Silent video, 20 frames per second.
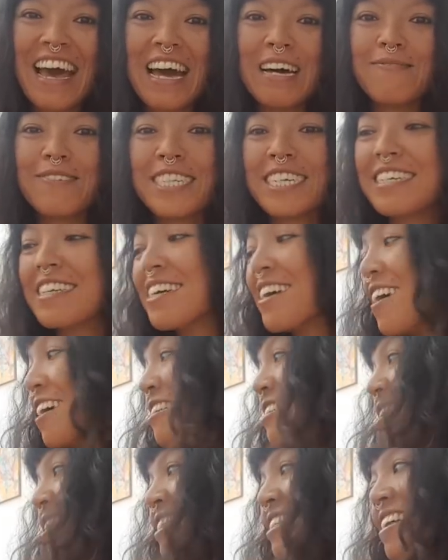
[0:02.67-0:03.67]
I'm sitting
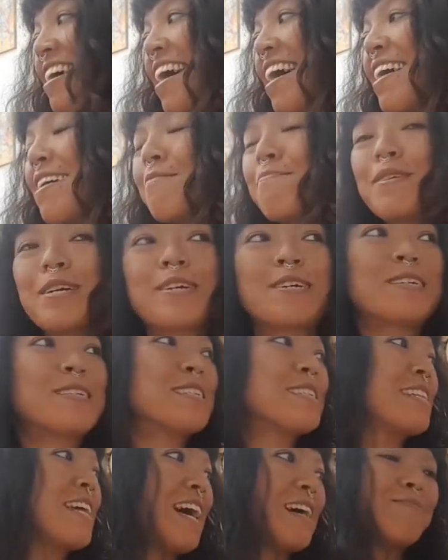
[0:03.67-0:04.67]
on the stair
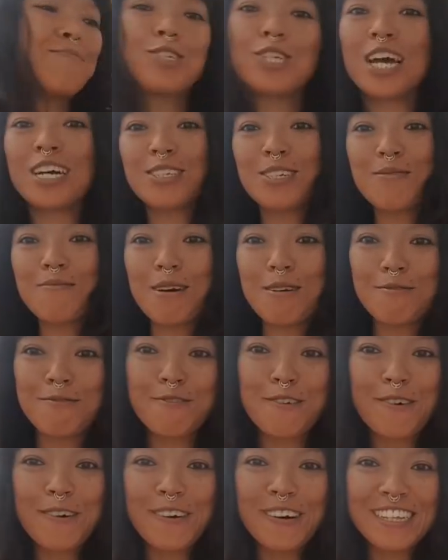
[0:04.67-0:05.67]
because I'm charging my
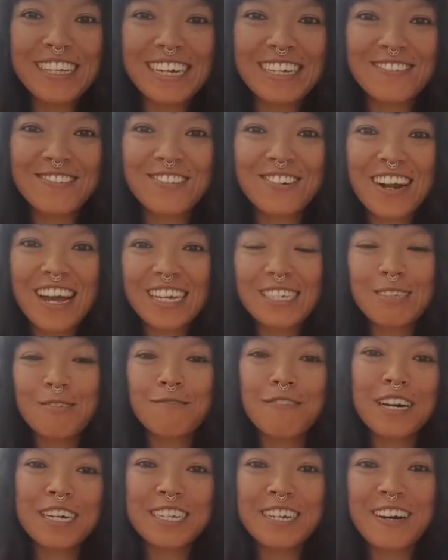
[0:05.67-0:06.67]
phone and trying to
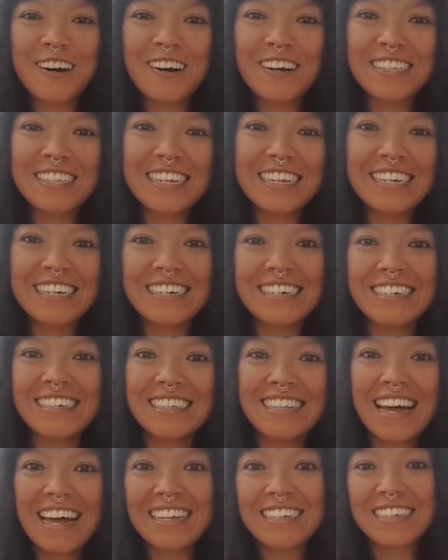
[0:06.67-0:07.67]
find a
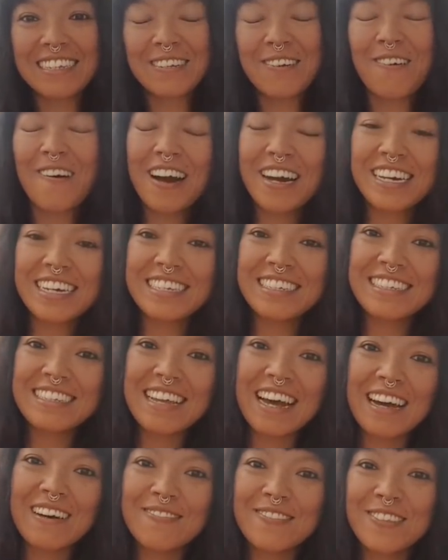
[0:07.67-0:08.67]
corner that is quiet
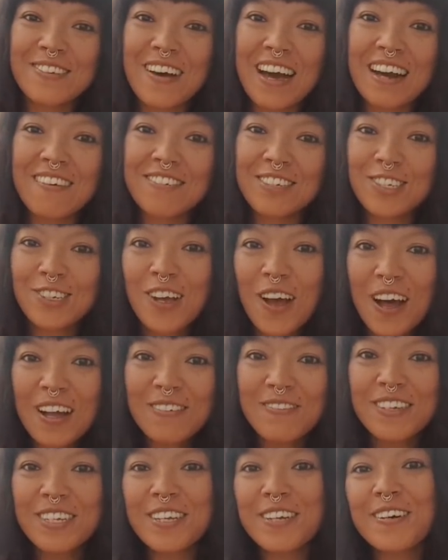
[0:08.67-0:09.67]
enough to have a
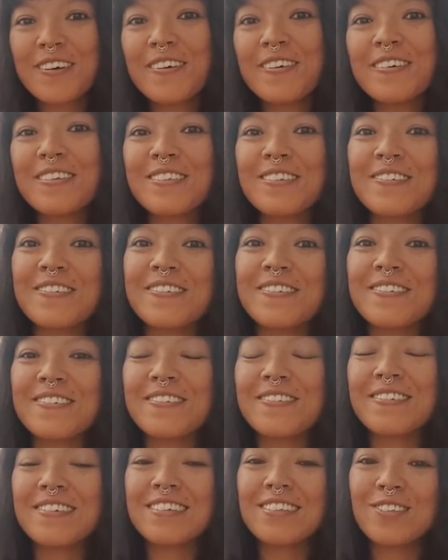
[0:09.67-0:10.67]
short video
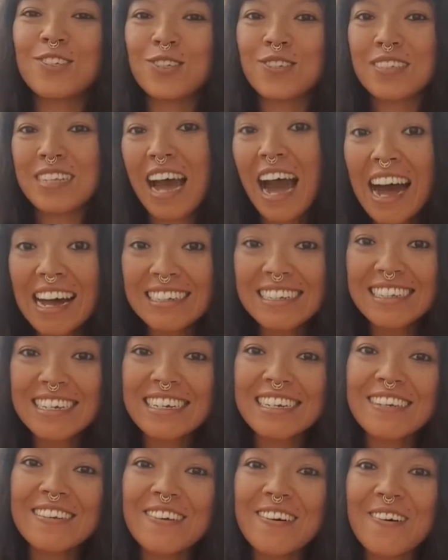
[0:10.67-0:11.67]
to
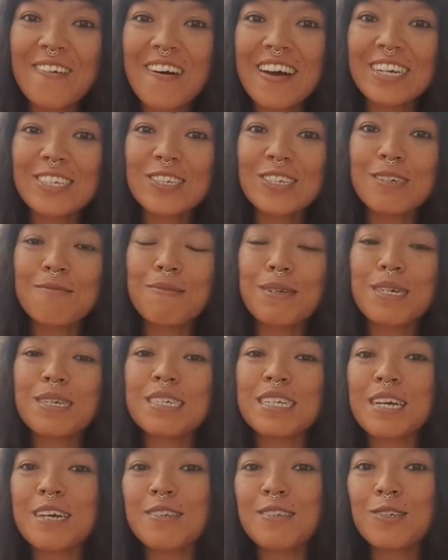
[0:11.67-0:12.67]
asking you a question,
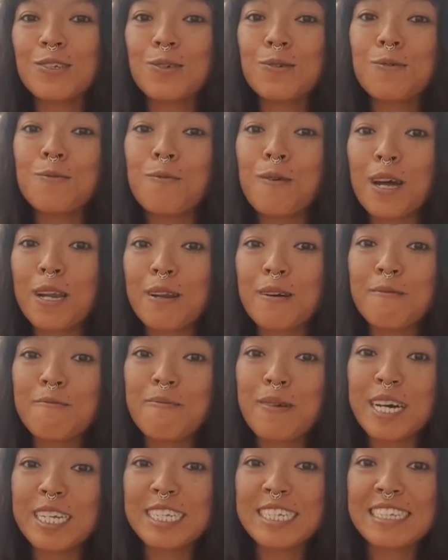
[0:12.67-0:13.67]
because I'm going to shoot one
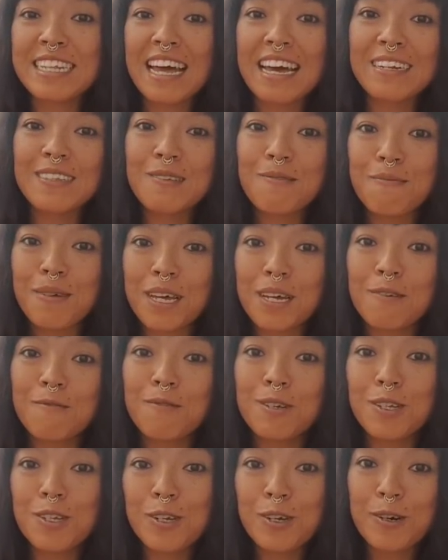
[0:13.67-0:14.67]
of my design to make a
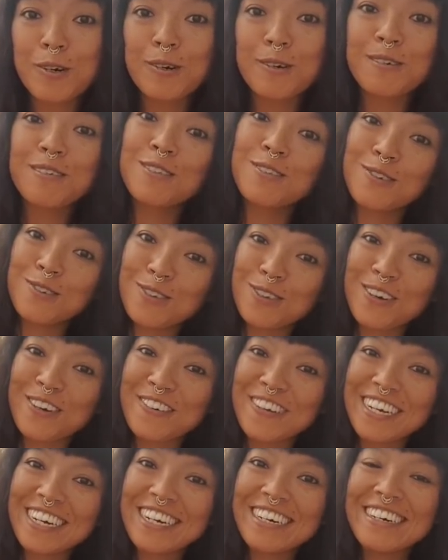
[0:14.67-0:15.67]
video
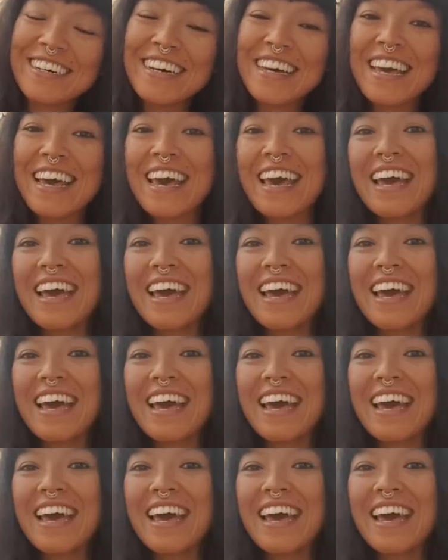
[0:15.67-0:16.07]
tutorial.